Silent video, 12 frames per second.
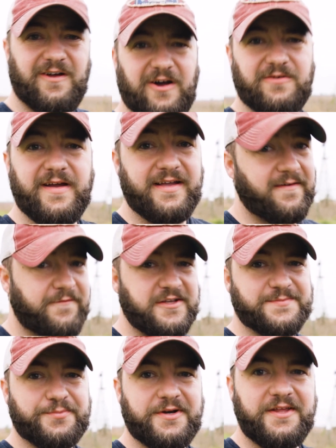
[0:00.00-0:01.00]
All right, it
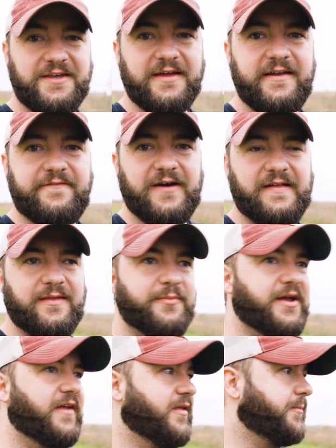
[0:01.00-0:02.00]
feels pretty good to finally
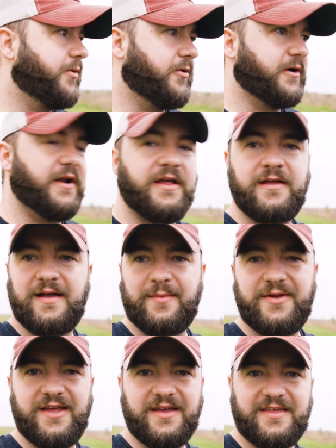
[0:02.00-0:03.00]
be on the board. I'm
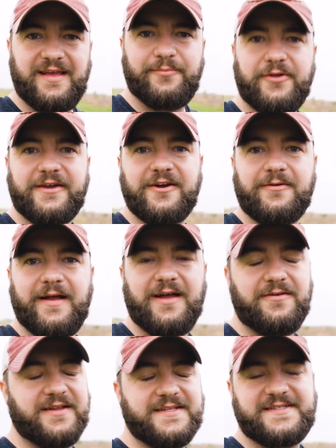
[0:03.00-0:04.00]
gonna keep looking
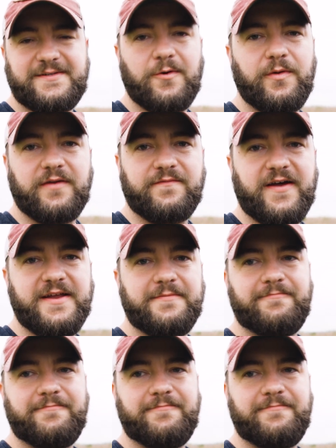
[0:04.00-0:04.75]
around and see what we can find.